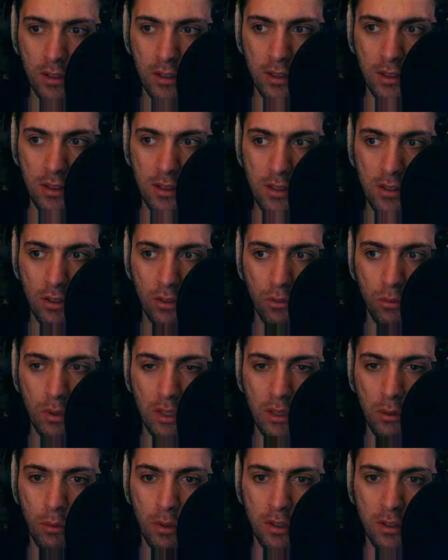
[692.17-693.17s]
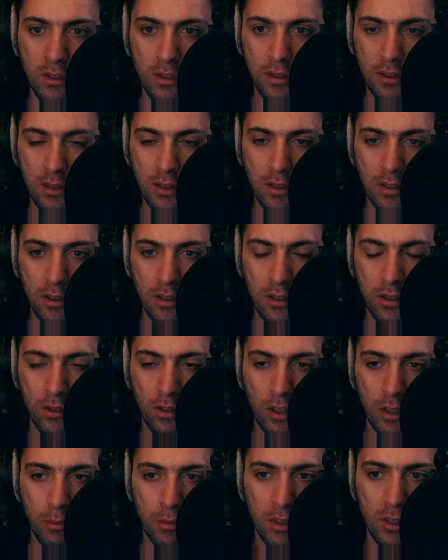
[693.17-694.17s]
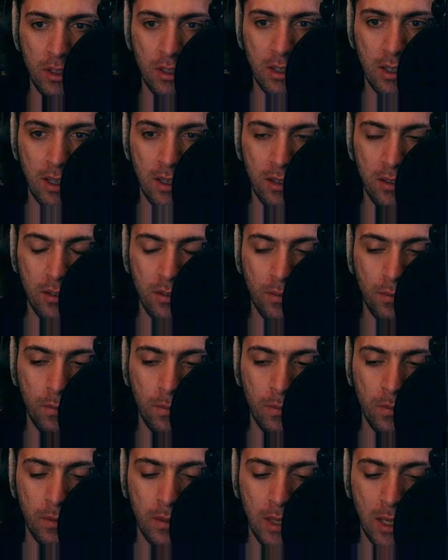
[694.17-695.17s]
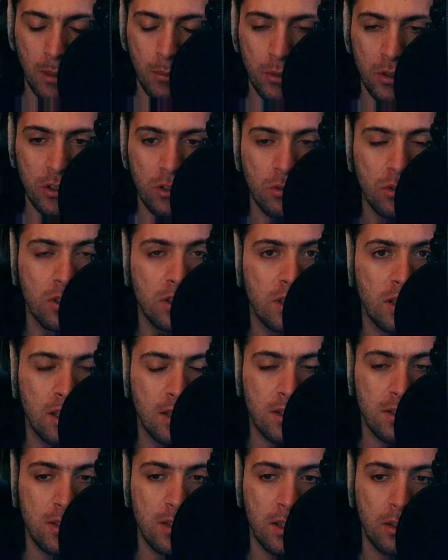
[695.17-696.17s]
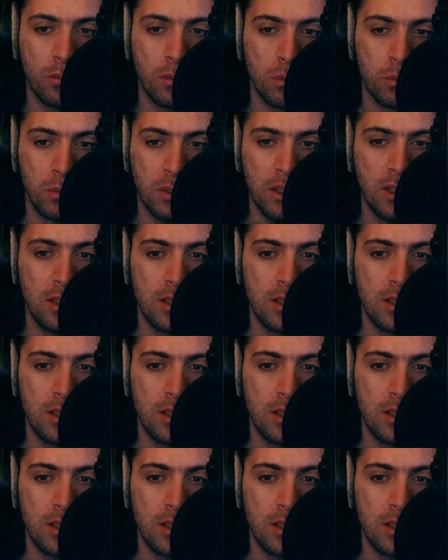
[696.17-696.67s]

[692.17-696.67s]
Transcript: It's not really what a normal amplitude attack state would be.